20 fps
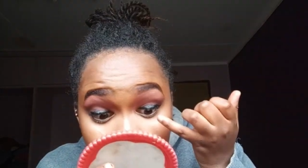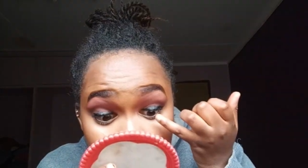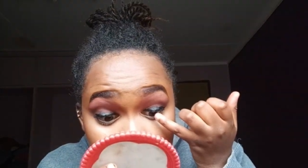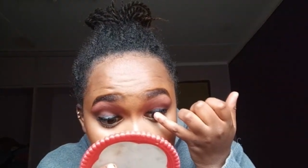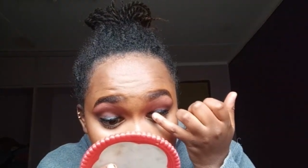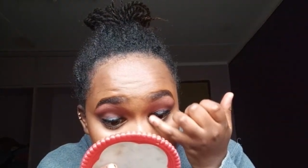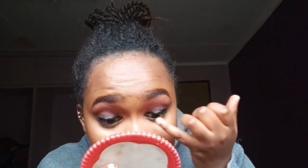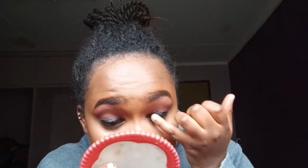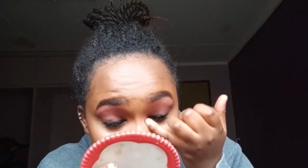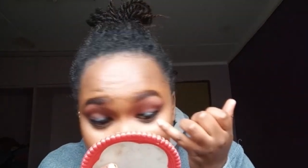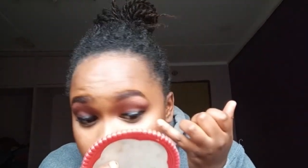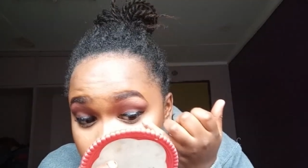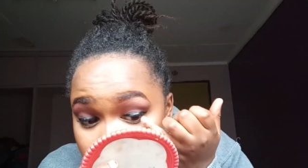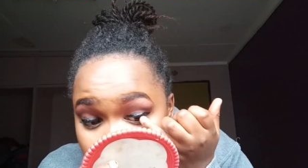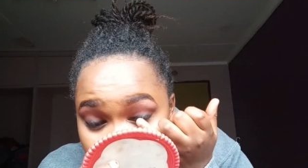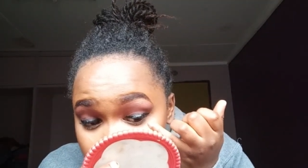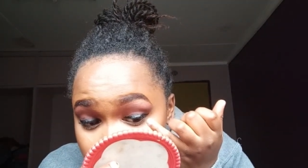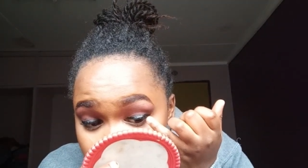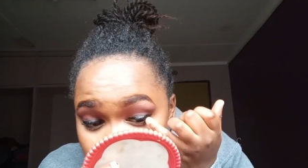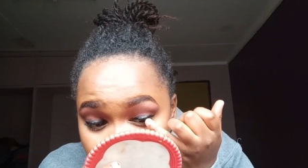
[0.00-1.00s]
said, I'm very
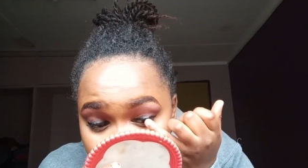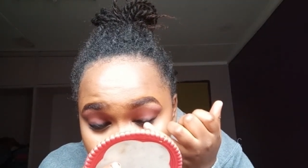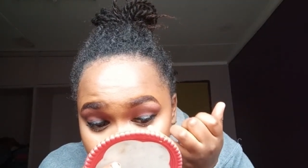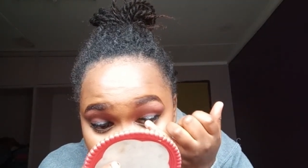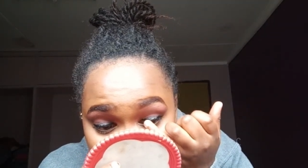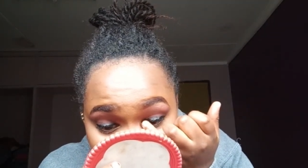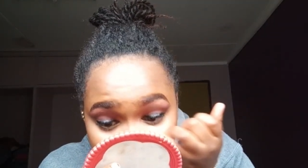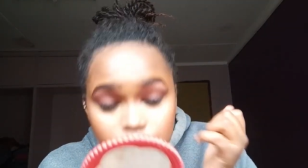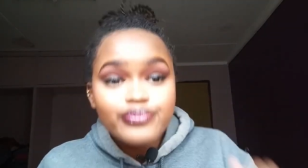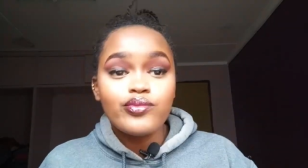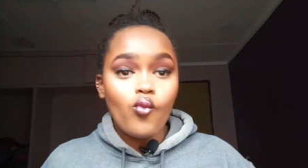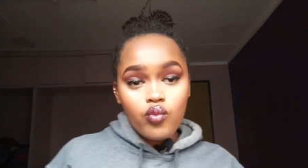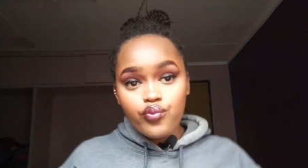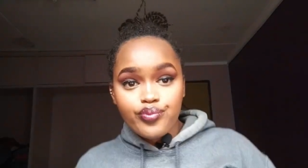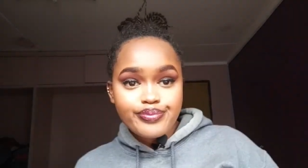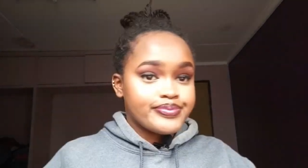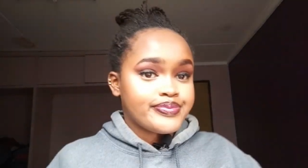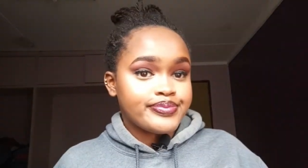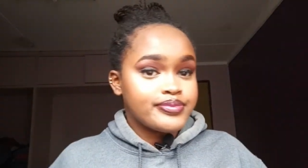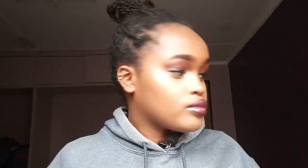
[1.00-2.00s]
poor with eyeliner.
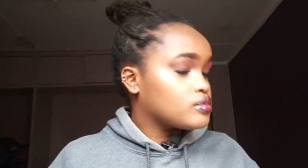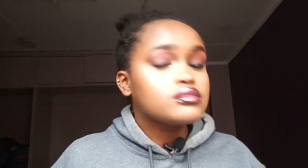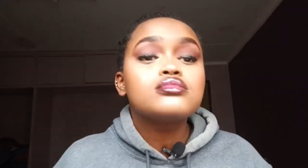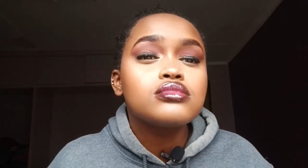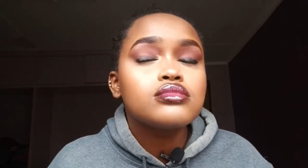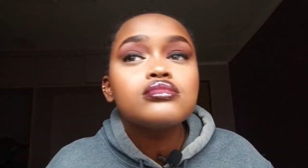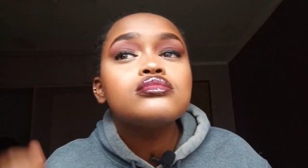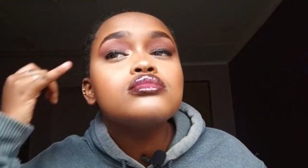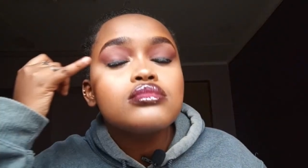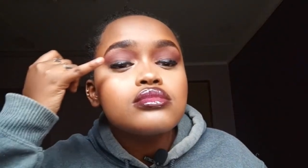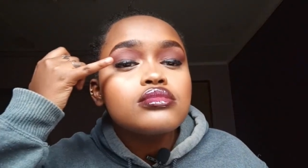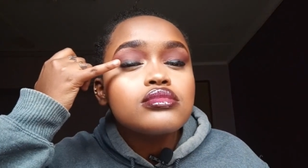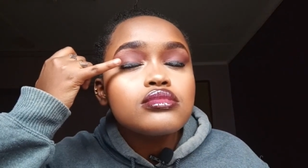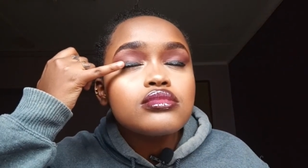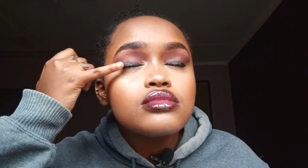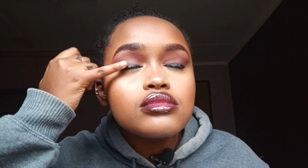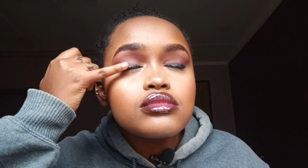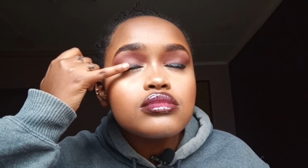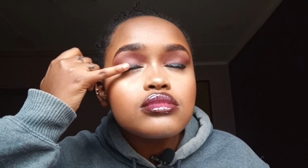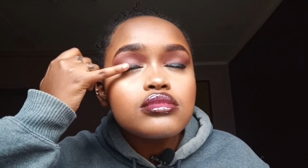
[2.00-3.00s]
So yeah,
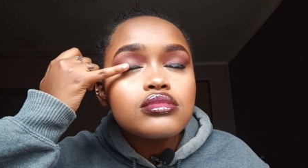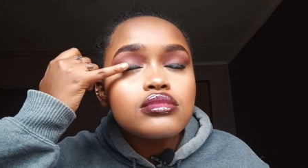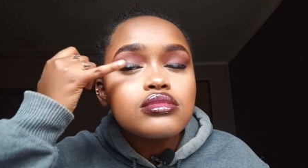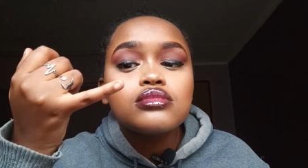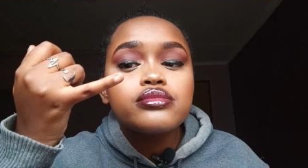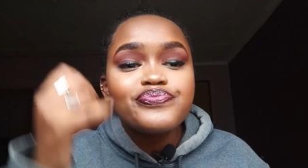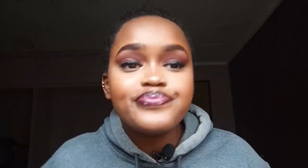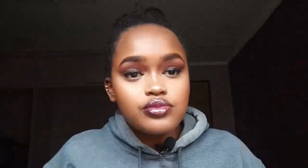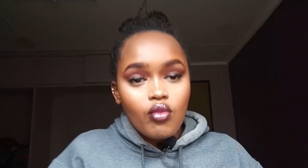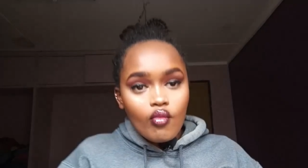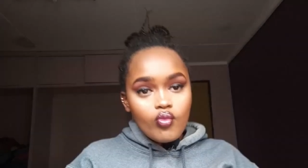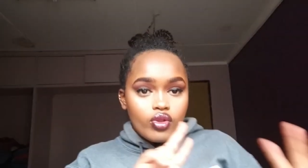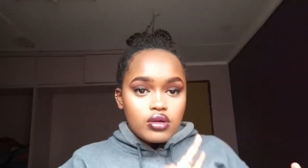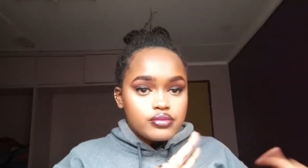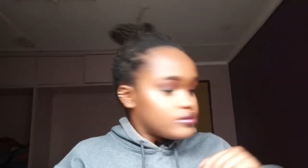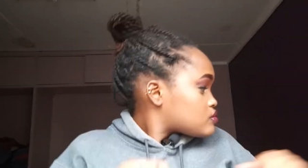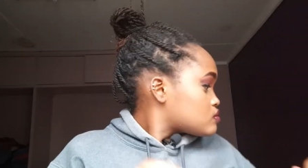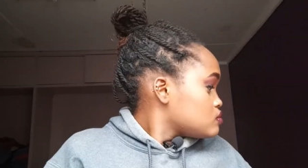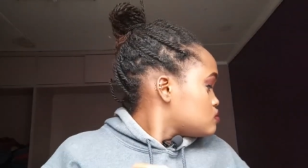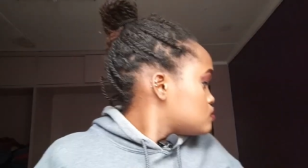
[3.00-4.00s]
we'll do that and
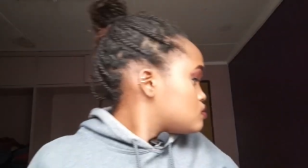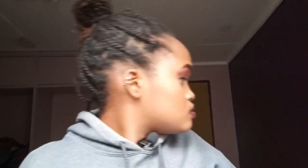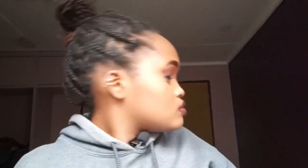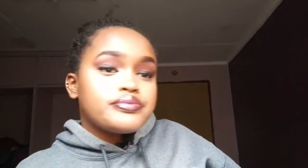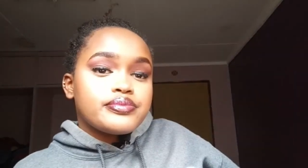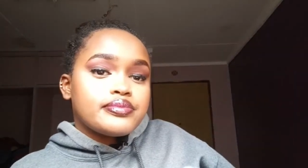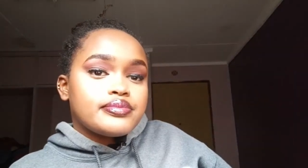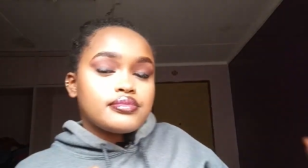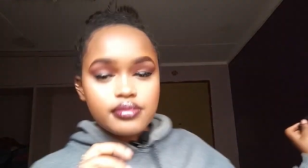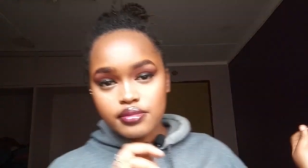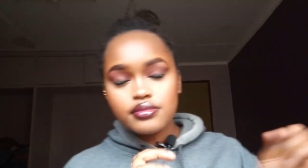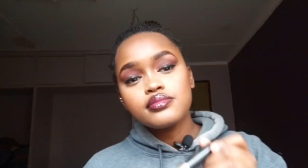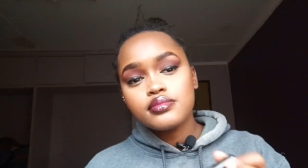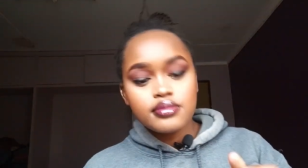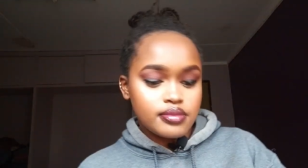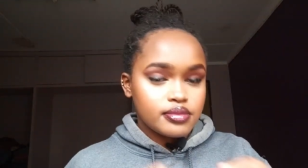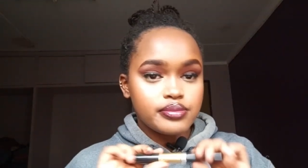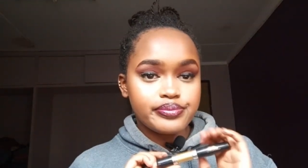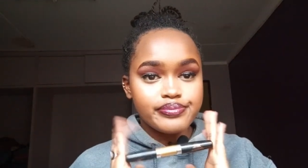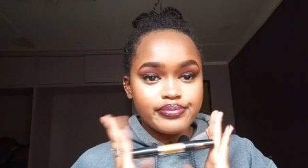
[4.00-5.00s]
then we'll go in with
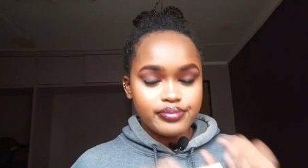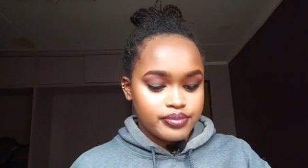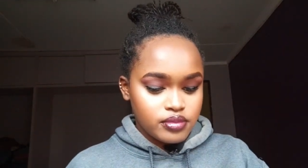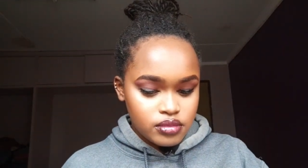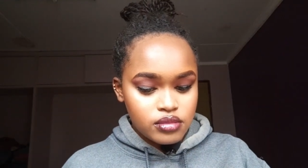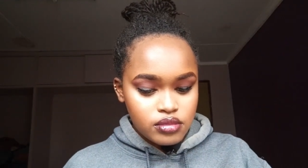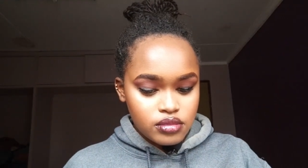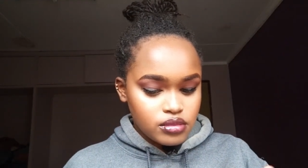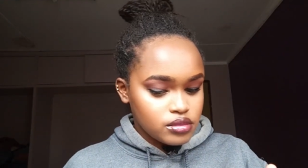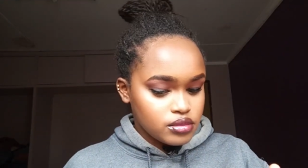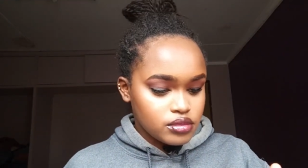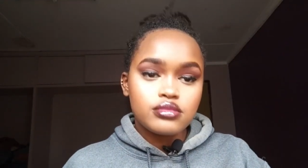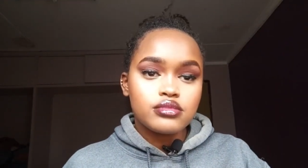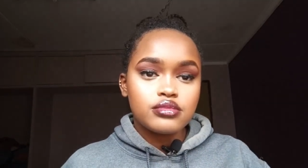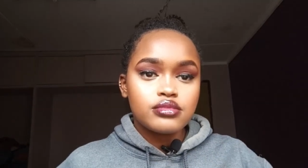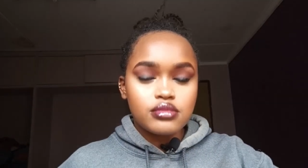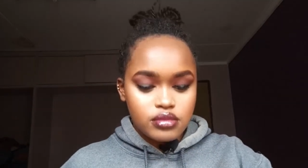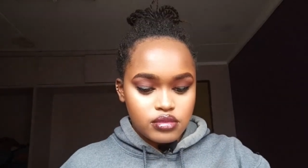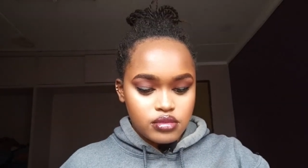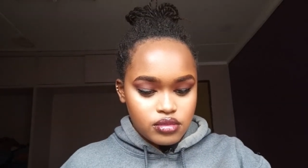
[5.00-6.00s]
some mascara just
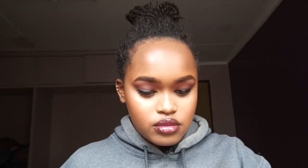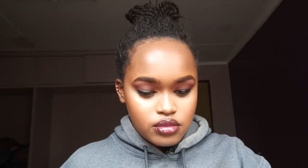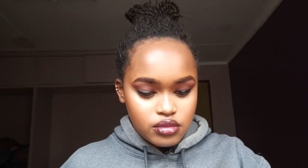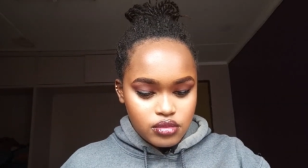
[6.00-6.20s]
to